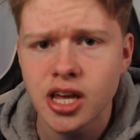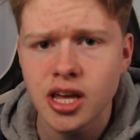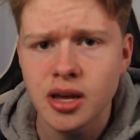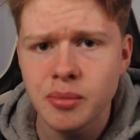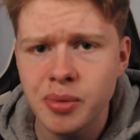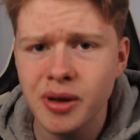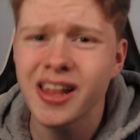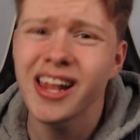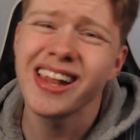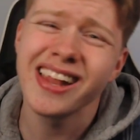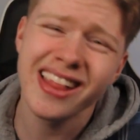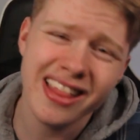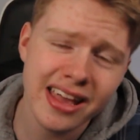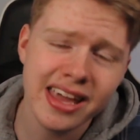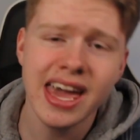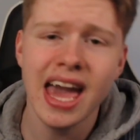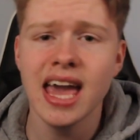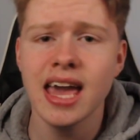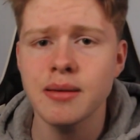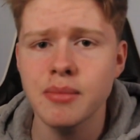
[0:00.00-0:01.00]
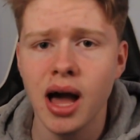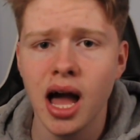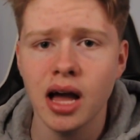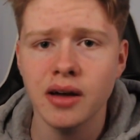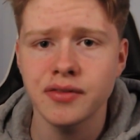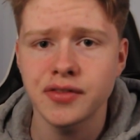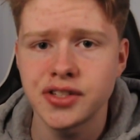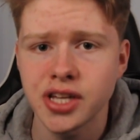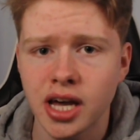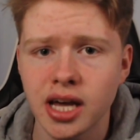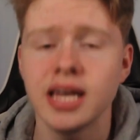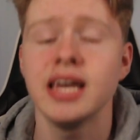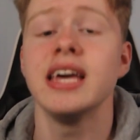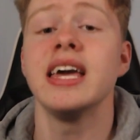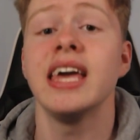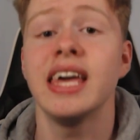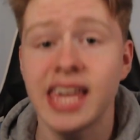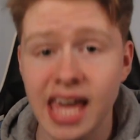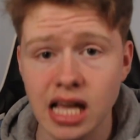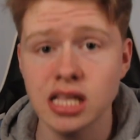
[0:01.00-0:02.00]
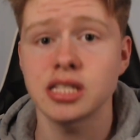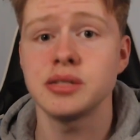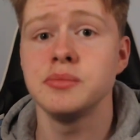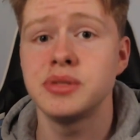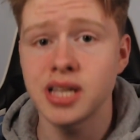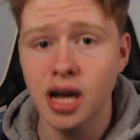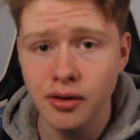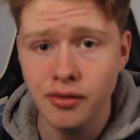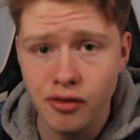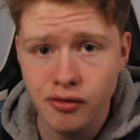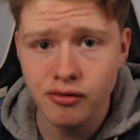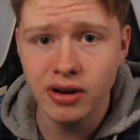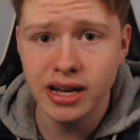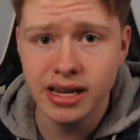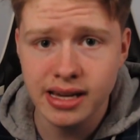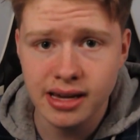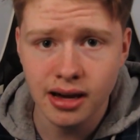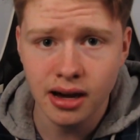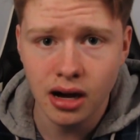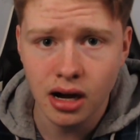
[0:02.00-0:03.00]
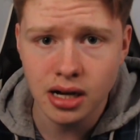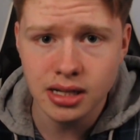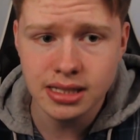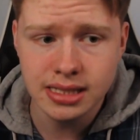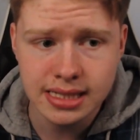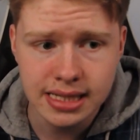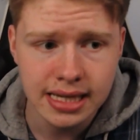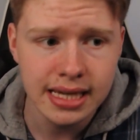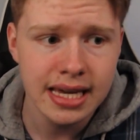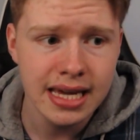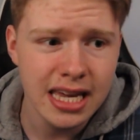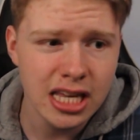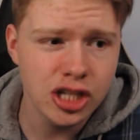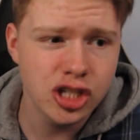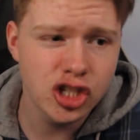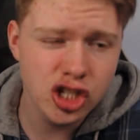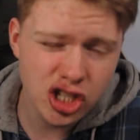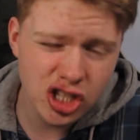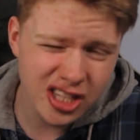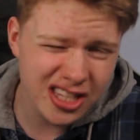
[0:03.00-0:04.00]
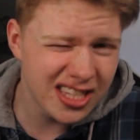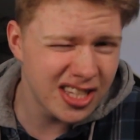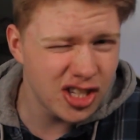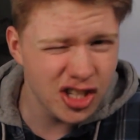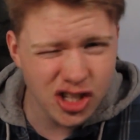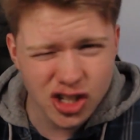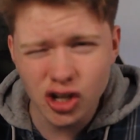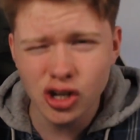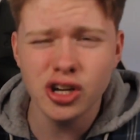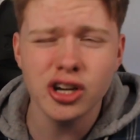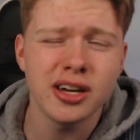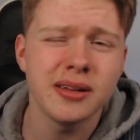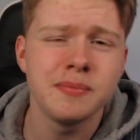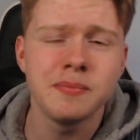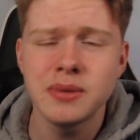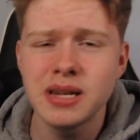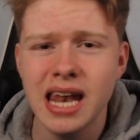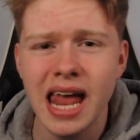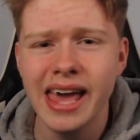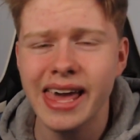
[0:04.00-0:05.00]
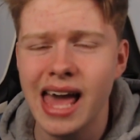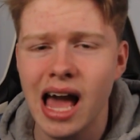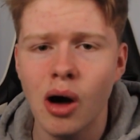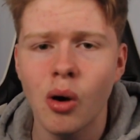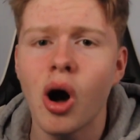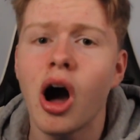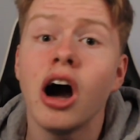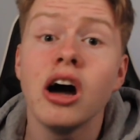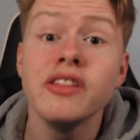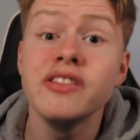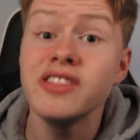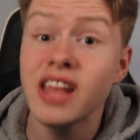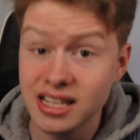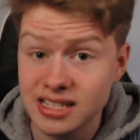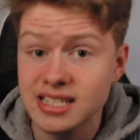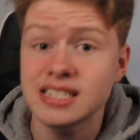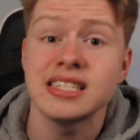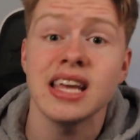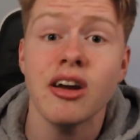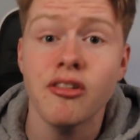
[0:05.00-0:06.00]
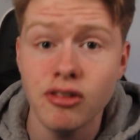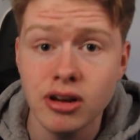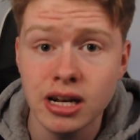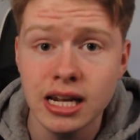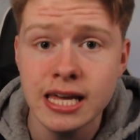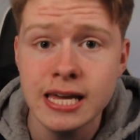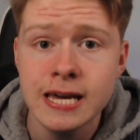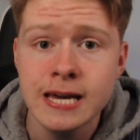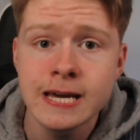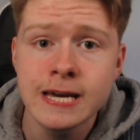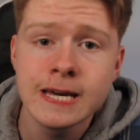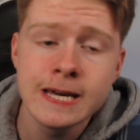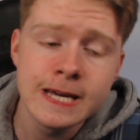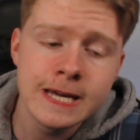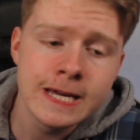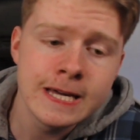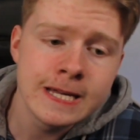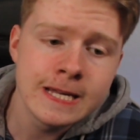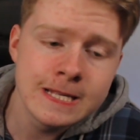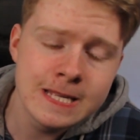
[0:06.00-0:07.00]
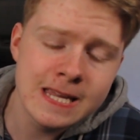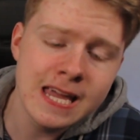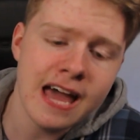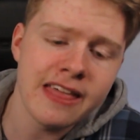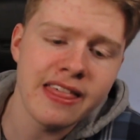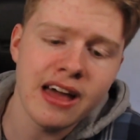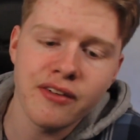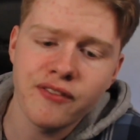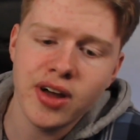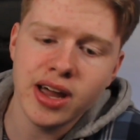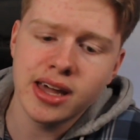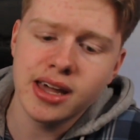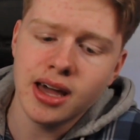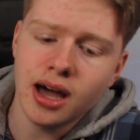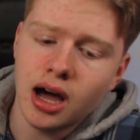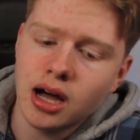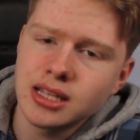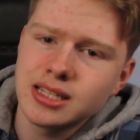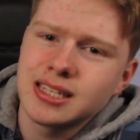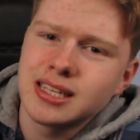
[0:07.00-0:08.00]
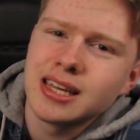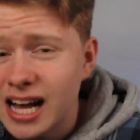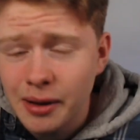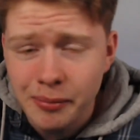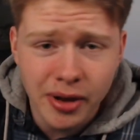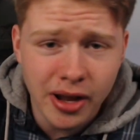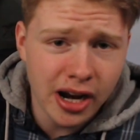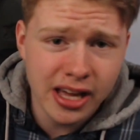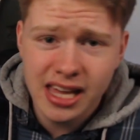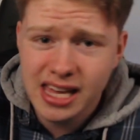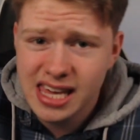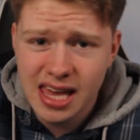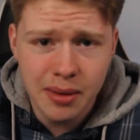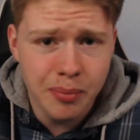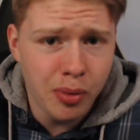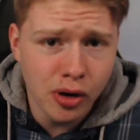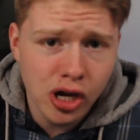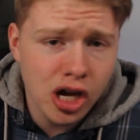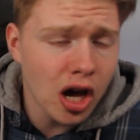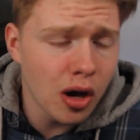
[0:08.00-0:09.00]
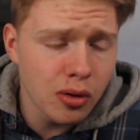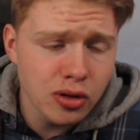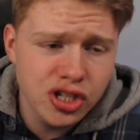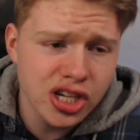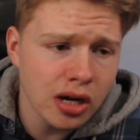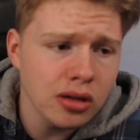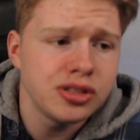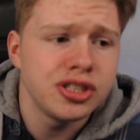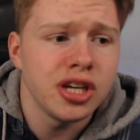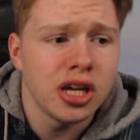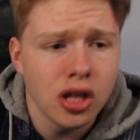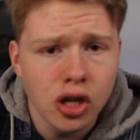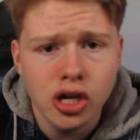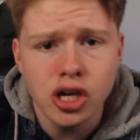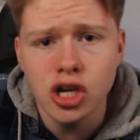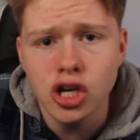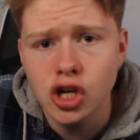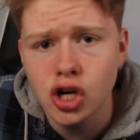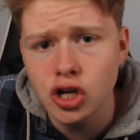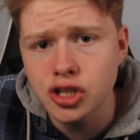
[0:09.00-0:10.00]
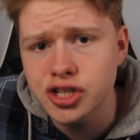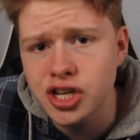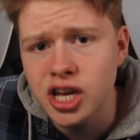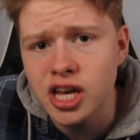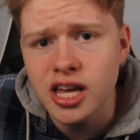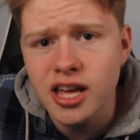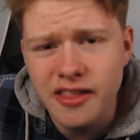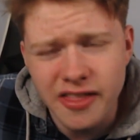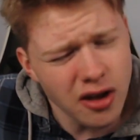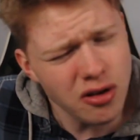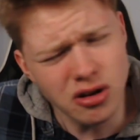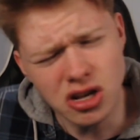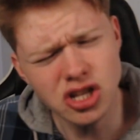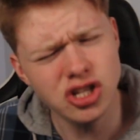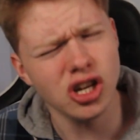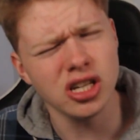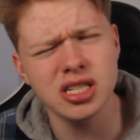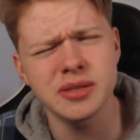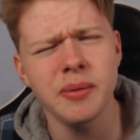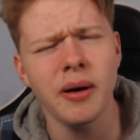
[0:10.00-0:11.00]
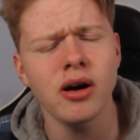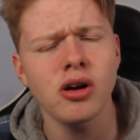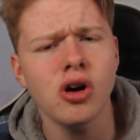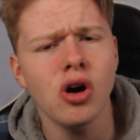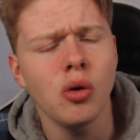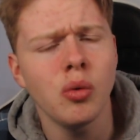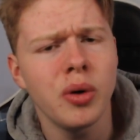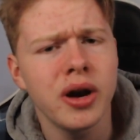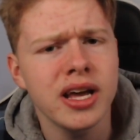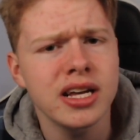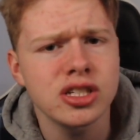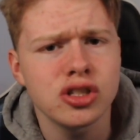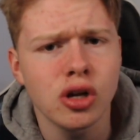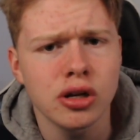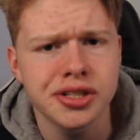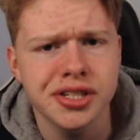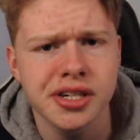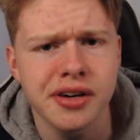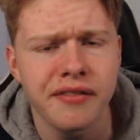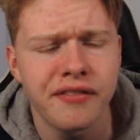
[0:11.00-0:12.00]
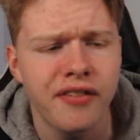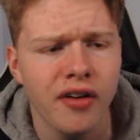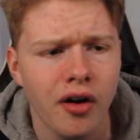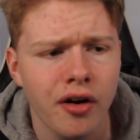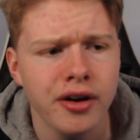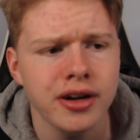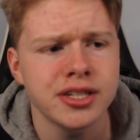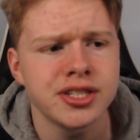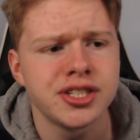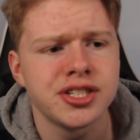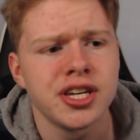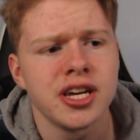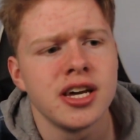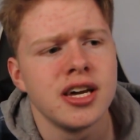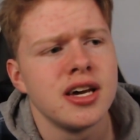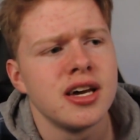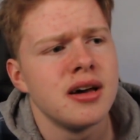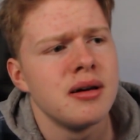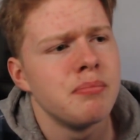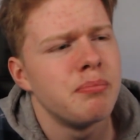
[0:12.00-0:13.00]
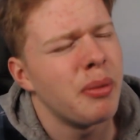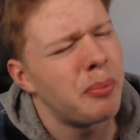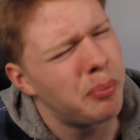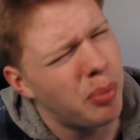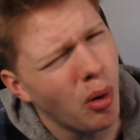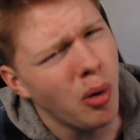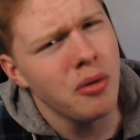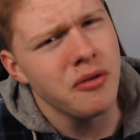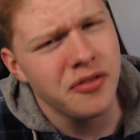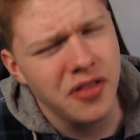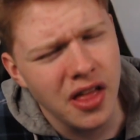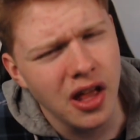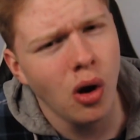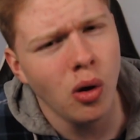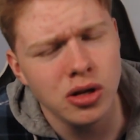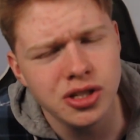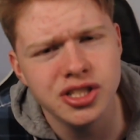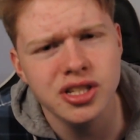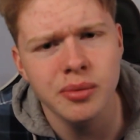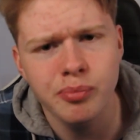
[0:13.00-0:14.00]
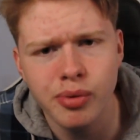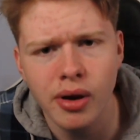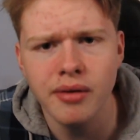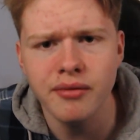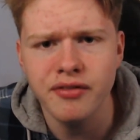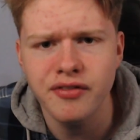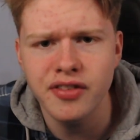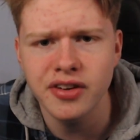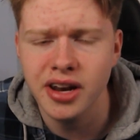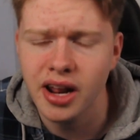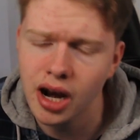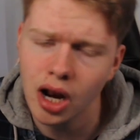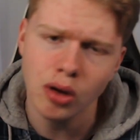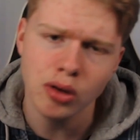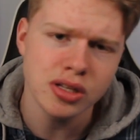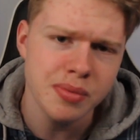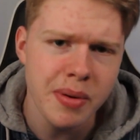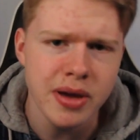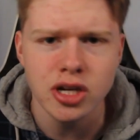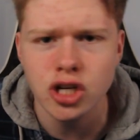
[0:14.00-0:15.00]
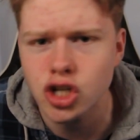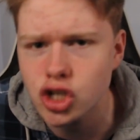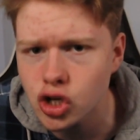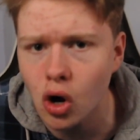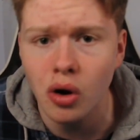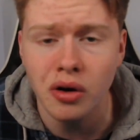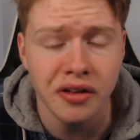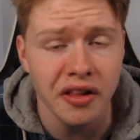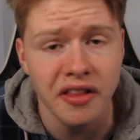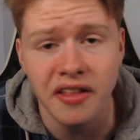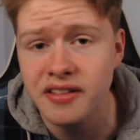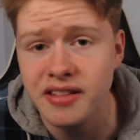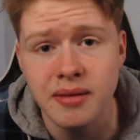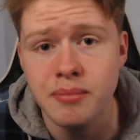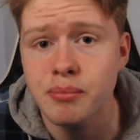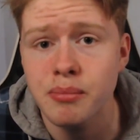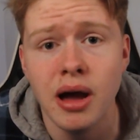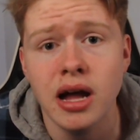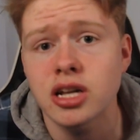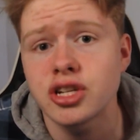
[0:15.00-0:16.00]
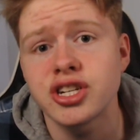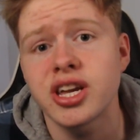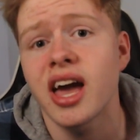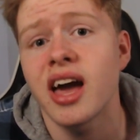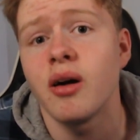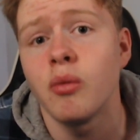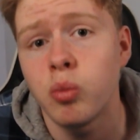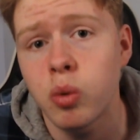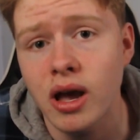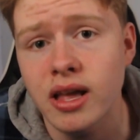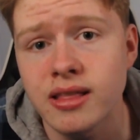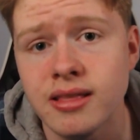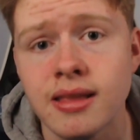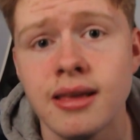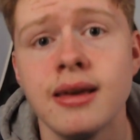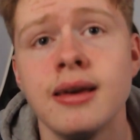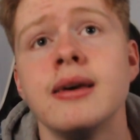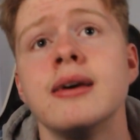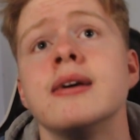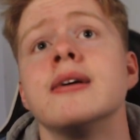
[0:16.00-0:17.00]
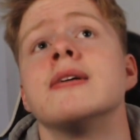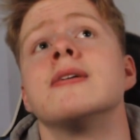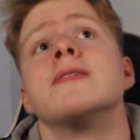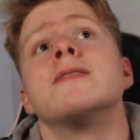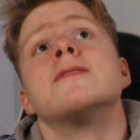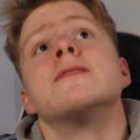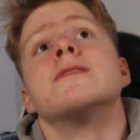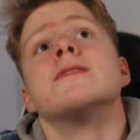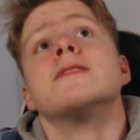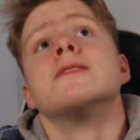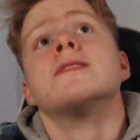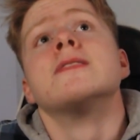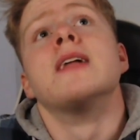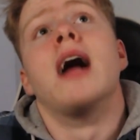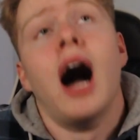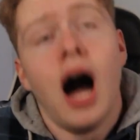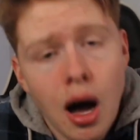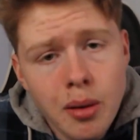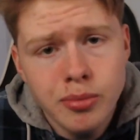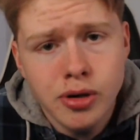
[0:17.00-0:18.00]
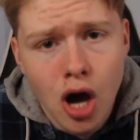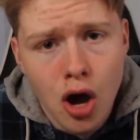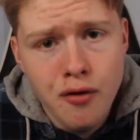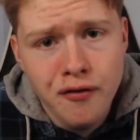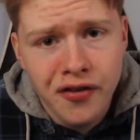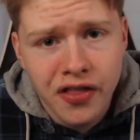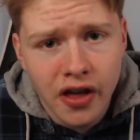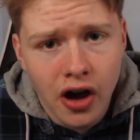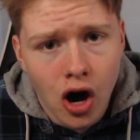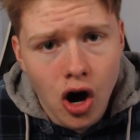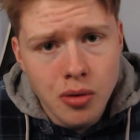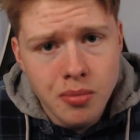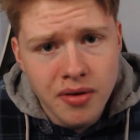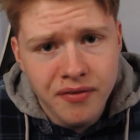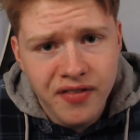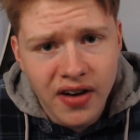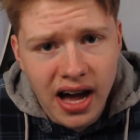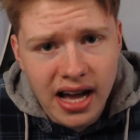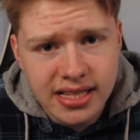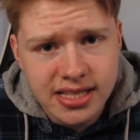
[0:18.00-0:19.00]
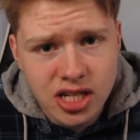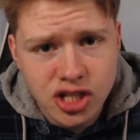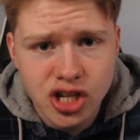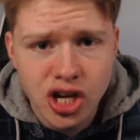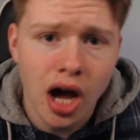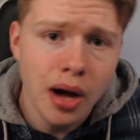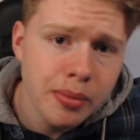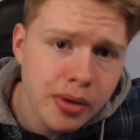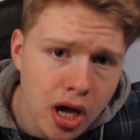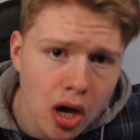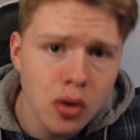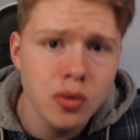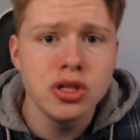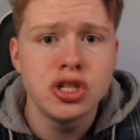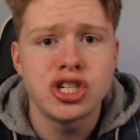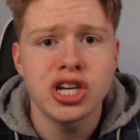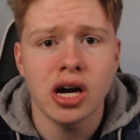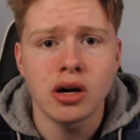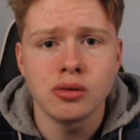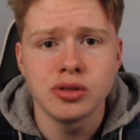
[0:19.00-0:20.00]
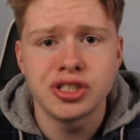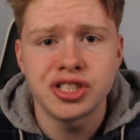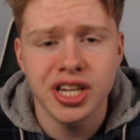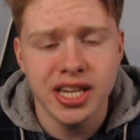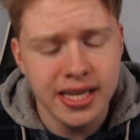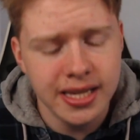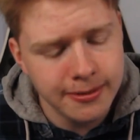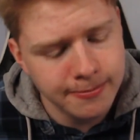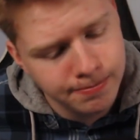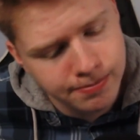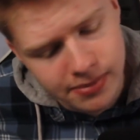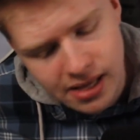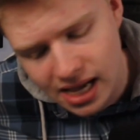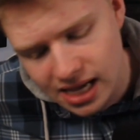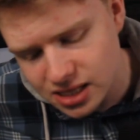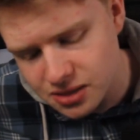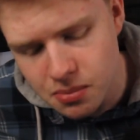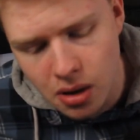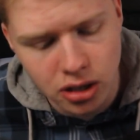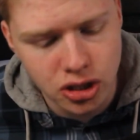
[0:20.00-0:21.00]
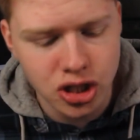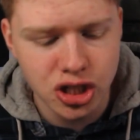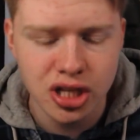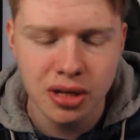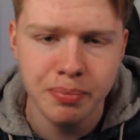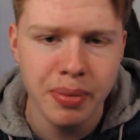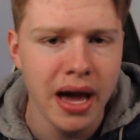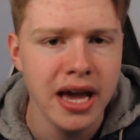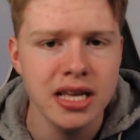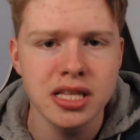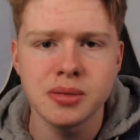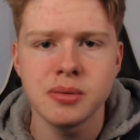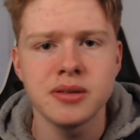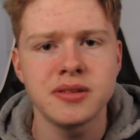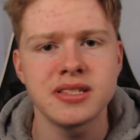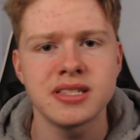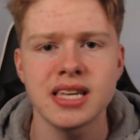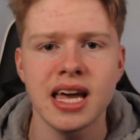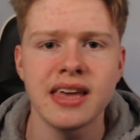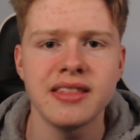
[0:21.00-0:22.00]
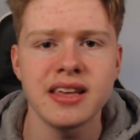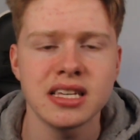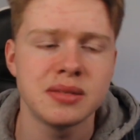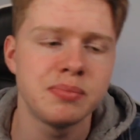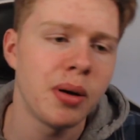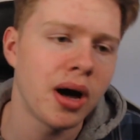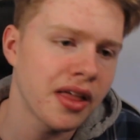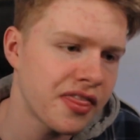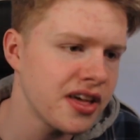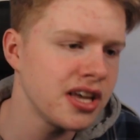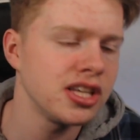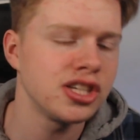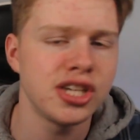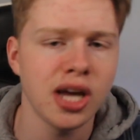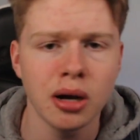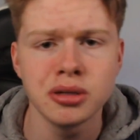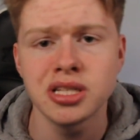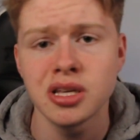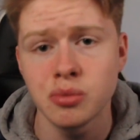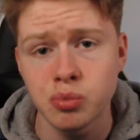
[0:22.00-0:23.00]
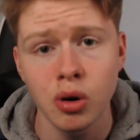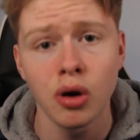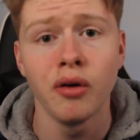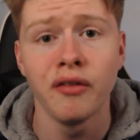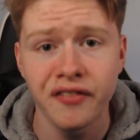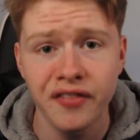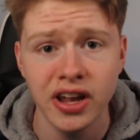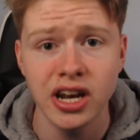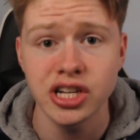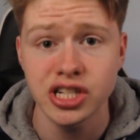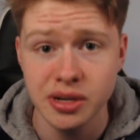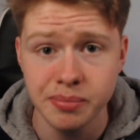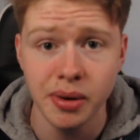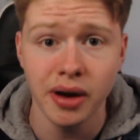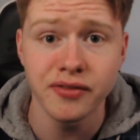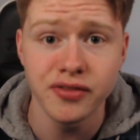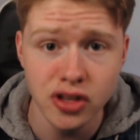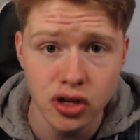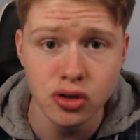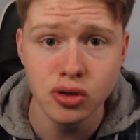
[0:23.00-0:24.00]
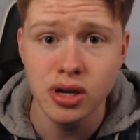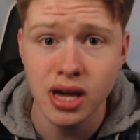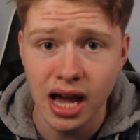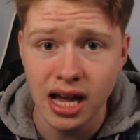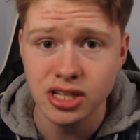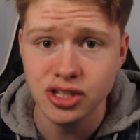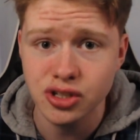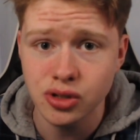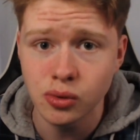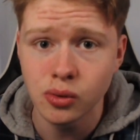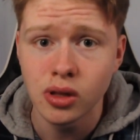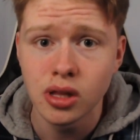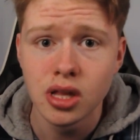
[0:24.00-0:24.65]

But then in the game after, he gets himself a red card. He stuck a leg out unnecessarily to get that red card. I mean, I could keep on going. Chelsea are looking good. They only just about got a win against Nottingham Forest. But Bournemouth, they lost to Brentford, and I was a bit shocked that they didn't manage to get a win. I'm going for the home advantage. I'm going Chelsea, as much as it pains me to say this, but I think Chelsea will finish above Newcastle.